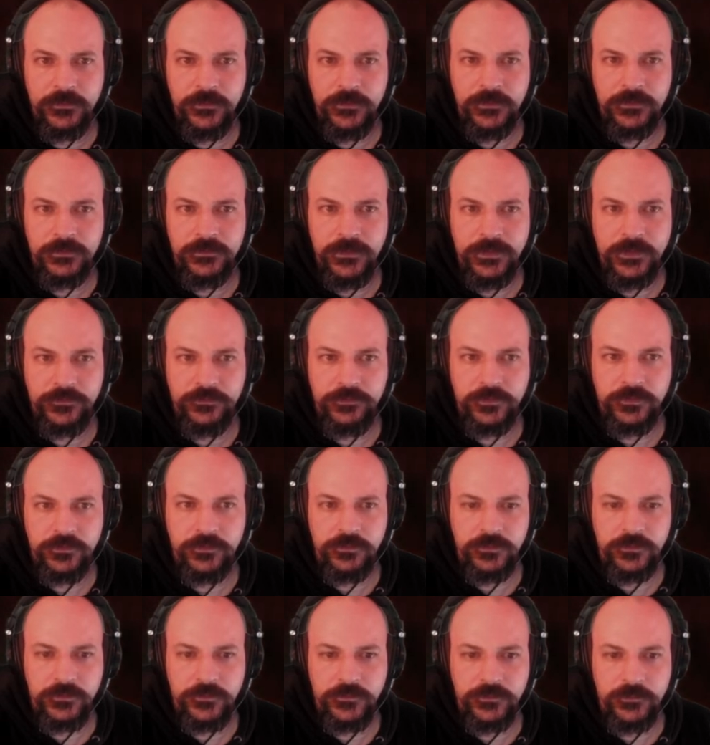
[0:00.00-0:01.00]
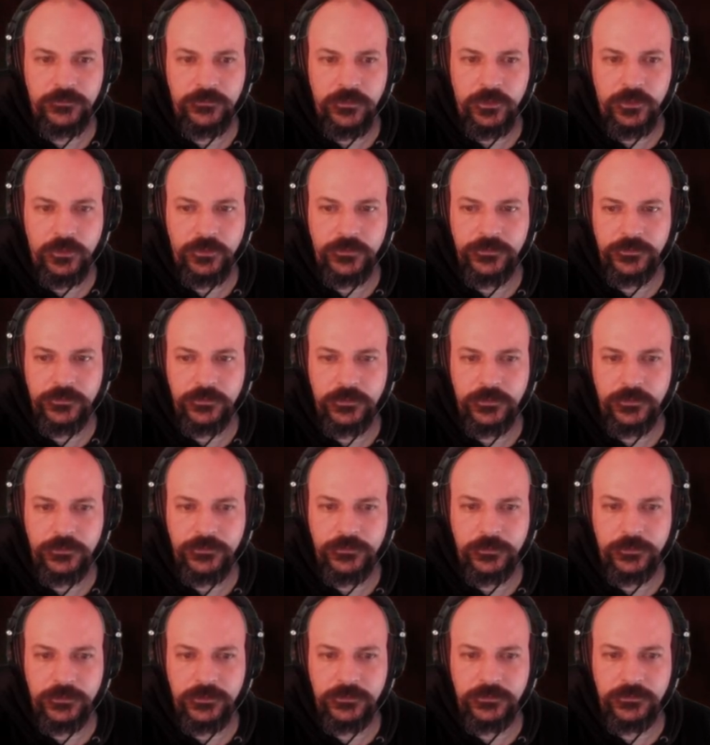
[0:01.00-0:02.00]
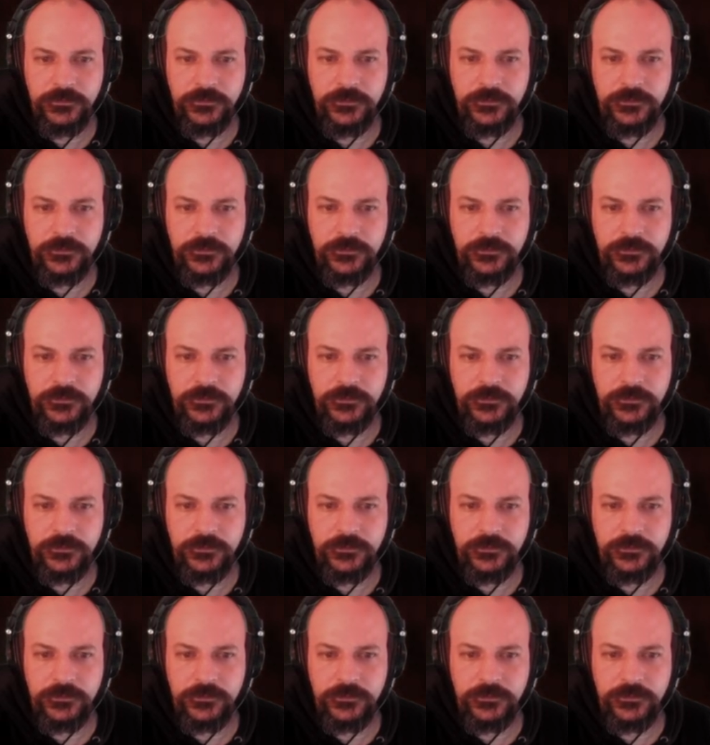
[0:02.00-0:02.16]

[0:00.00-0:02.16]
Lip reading: Let's recruit some more swordsmen.